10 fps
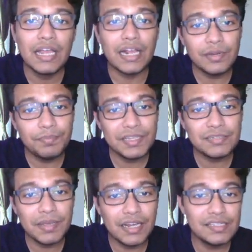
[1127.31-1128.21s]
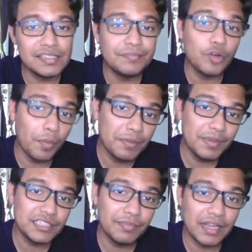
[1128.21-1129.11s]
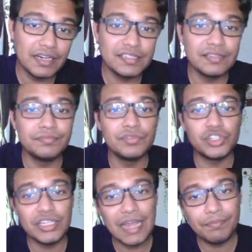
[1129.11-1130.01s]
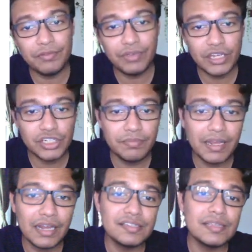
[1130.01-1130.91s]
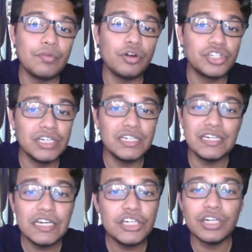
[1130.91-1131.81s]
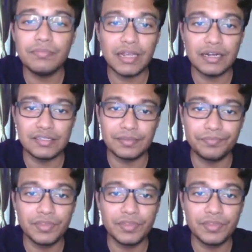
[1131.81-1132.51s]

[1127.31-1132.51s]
cut paste mechanism, copy paste mechanism, gene amplification mechanism, or gene deletion mechanism.